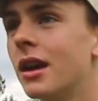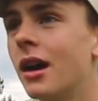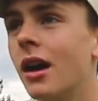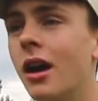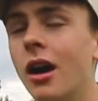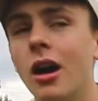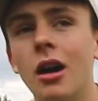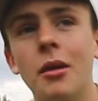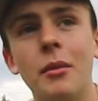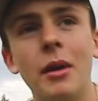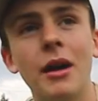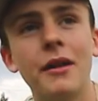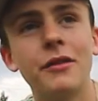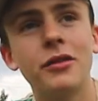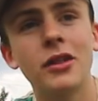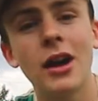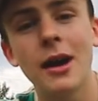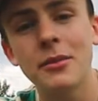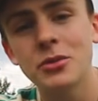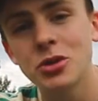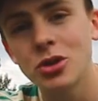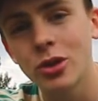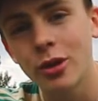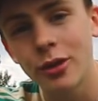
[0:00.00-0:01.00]
I've
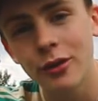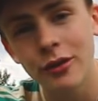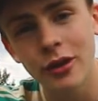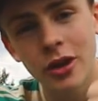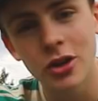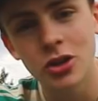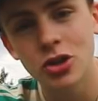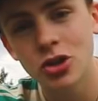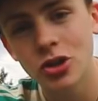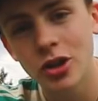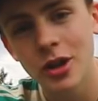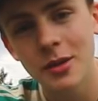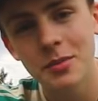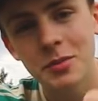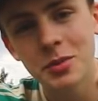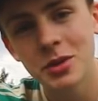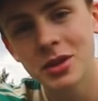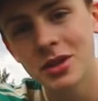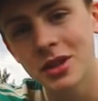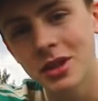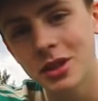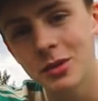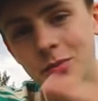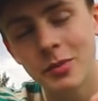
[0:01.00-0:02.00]
captured all of our
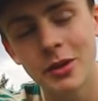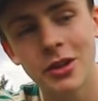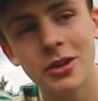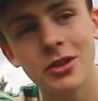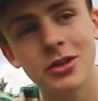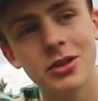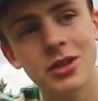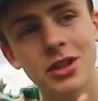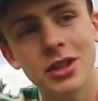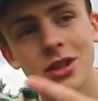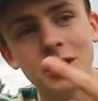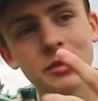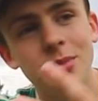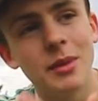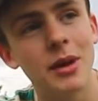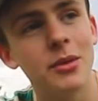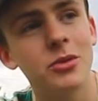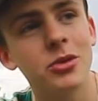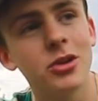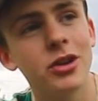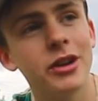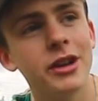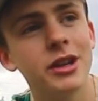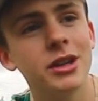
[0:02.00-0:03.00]
trips, experiences,
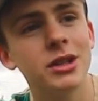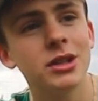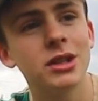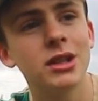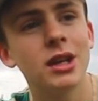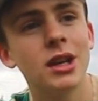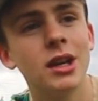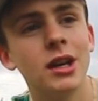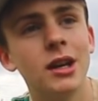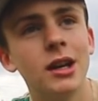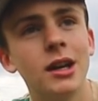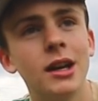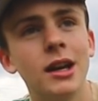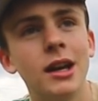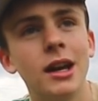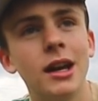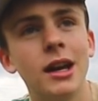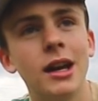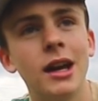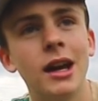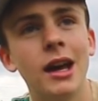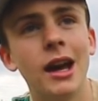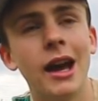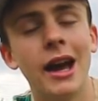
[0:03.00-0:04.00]
memories,
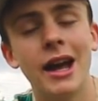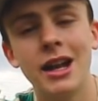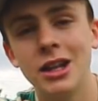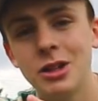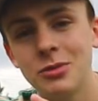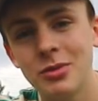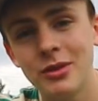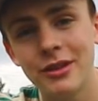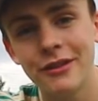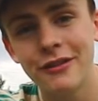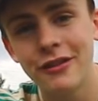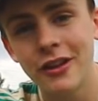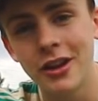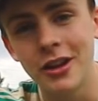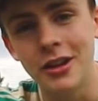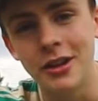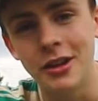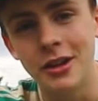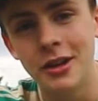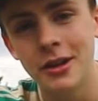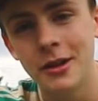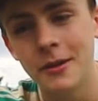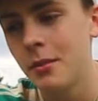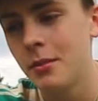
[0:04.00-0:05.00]
and it's been fun.
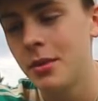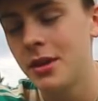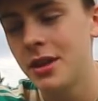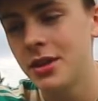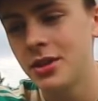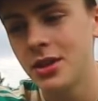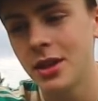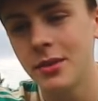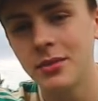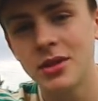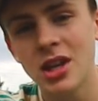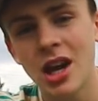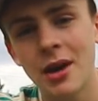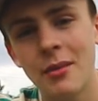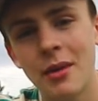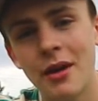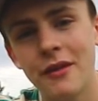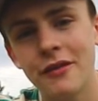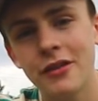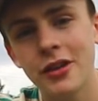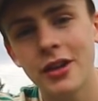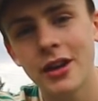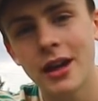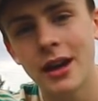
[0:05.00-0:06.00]
But at the same time I
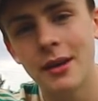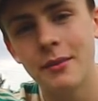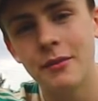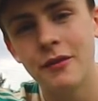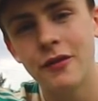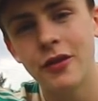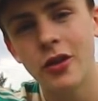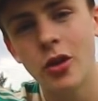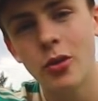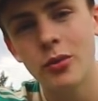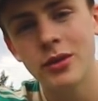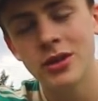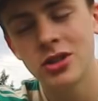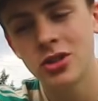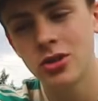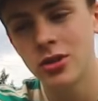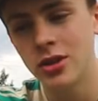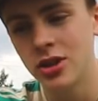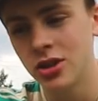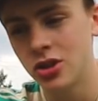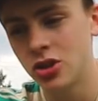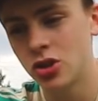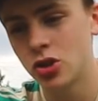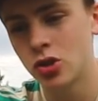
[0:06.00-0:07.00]
feel like I'm falling into
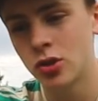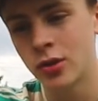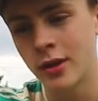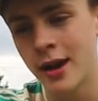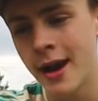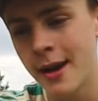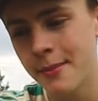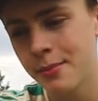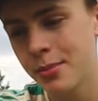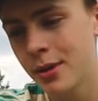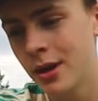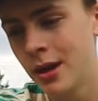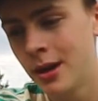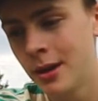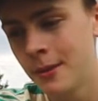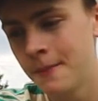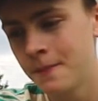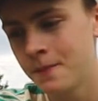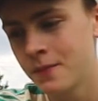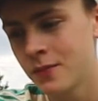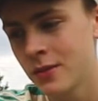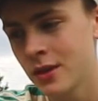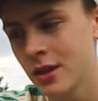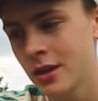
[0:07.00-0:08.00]
this trap
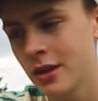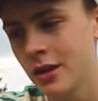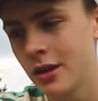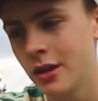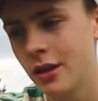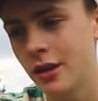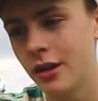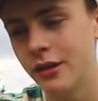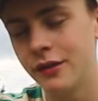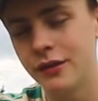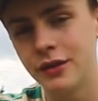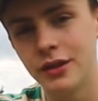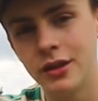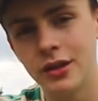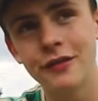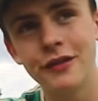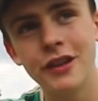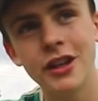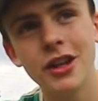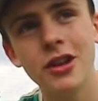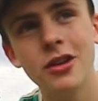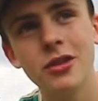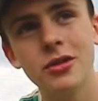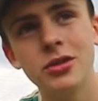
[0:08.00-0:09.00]
of
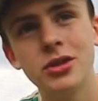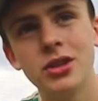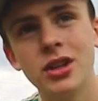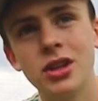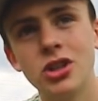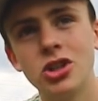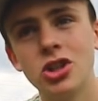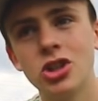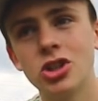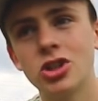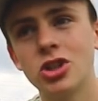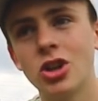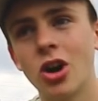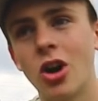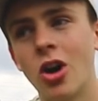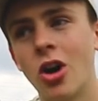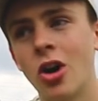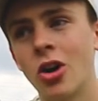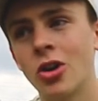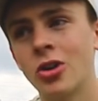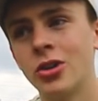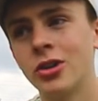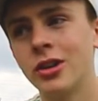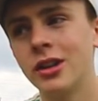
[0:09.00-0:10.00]
videos that just
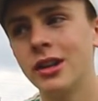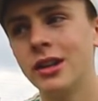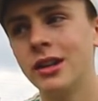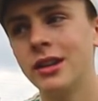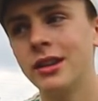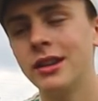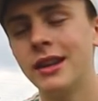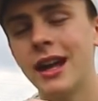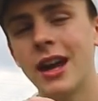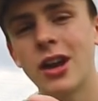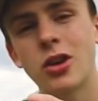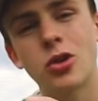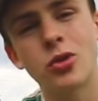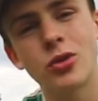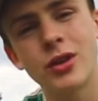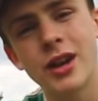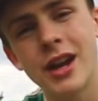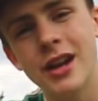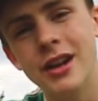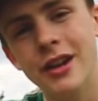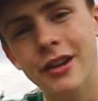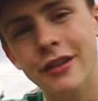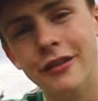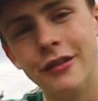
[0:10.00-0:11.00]
aren't that
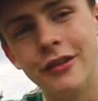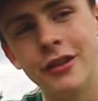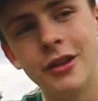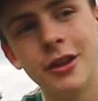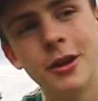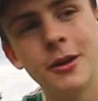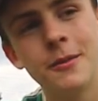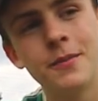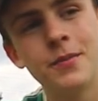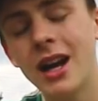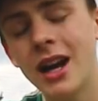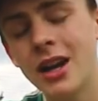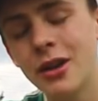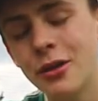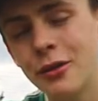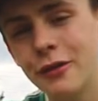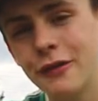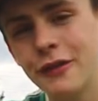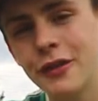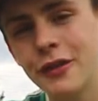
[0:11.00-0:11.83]
creative. I don't